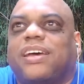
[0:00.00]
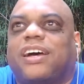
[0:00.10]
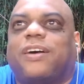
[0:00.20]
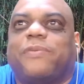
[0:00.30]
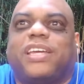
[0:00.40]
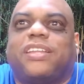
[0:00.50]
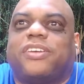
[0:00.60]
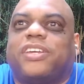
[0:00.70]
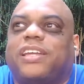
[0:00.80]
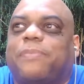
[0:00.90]
Um, you, you, know,
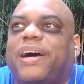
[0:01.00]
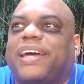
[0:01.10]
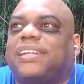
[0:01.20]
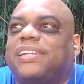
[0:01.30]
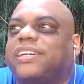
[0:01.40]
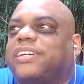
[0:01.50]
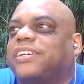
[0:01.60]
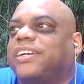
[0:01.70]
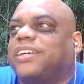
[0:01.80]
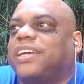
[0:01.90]
you get a pint of
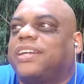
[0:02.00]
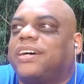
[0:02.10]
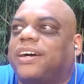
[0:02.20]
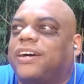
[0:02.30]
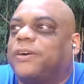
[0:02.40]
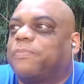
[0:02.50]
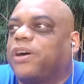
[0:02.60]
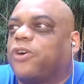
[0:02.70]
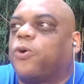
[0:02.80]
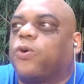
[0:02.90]
liquor, you get a, um,
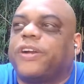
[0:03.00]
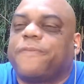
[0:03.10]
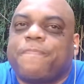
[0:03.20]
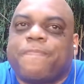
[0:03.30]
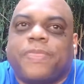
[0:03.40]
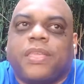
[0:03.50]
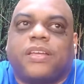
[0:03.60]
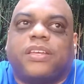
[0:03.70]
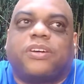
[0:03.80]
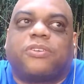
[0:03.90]
a quart
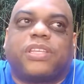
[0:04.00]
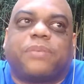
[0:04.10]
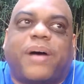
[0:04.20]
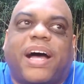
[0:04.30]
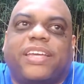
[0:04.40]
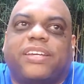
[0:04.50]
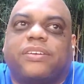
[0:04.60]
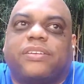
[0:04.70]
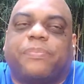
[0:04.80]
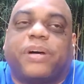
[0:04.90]
you know, by your,
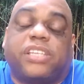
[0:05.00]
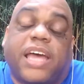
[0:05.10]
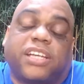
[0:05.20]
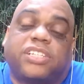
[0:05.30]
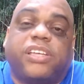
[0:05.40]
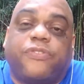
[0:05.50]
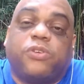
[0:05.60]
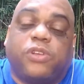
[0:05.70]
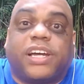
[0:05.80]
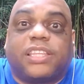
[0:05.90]
but actually, if you
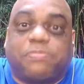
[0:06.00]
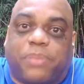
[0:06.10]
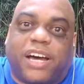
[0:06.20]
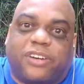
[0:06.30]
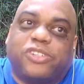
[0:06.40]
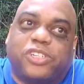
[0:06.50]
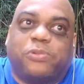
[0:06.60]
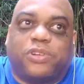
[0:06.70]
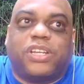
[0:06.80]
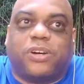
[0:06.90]
look at the bottles, you
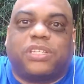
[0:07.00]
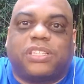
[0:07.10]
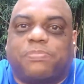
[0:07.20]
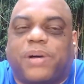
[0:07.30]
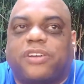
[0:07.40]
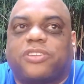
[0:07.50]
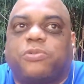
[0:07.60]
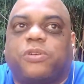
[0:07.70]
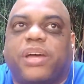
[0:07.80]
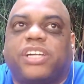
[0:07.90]
will note that the bottles
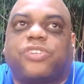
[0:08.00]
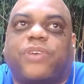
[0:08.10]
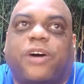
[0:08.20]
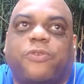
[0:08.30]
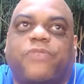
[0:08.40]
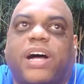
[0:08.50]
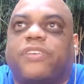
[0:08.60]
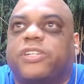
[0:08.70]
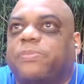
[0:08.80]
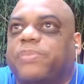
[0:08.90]
will measure out
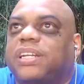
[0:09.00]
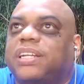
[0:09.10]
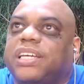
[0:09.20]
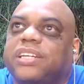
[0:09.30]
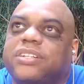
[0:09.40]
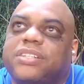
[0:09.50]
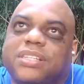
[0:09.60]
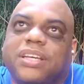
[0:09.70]
500 milliliters,